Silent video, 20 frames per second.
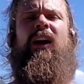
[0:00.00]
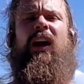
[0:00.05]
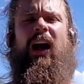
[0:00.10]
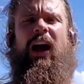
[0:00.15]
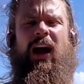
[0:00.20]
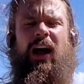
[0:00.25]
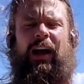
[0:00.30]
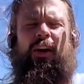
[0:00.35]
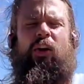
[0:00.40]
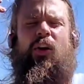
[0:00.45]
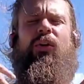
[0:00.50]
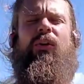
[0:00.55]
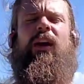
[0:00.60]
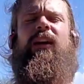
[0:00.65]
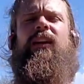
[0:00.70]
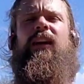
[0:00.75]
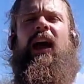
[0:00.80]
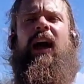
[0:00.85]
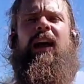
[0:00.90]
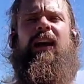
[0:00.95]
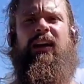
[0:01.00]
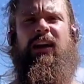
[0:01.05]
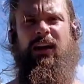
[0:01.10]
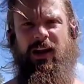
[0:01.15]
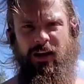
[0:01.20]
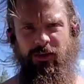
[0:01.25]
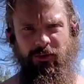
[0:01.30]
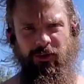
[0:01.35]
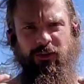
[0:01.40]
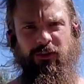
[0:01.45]
I already had a
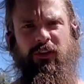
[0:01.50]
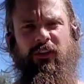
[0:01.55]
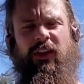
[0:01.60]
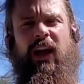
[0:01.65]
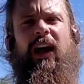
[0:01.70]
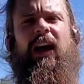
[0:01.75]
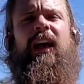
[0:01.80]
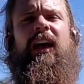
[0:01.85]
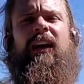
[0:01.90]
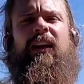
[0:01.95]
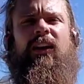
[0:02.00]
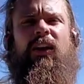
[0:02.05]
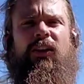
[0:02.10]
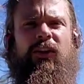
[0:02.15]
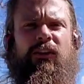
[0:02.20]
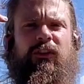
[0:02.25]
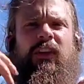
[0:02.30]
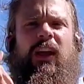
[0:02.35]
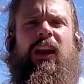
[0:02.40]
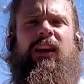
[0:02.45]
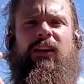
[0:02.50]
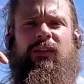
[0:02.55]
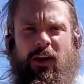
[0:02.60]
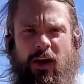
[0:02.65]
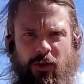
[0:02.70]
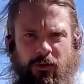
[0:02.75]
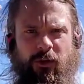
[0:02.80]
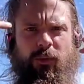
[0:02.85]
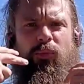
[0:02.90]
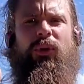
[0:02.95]
connection to that and an understanding of
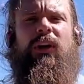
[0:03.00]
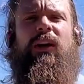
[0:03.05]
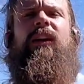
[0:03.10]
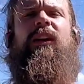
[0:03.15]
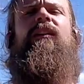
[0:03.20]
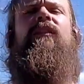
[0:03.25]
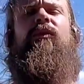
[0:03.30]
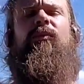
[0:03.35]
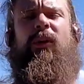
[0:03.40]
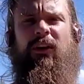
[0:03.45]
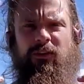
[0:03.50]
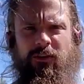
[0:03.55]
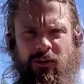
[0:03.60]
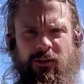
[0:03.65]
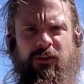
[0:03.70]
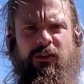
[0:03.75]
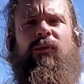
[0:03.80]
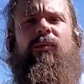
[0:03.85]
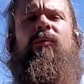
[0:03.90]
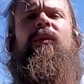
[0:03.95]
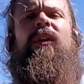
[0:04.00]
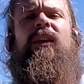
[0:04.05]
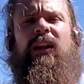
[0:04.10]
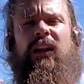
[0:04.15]
how to bring it into my system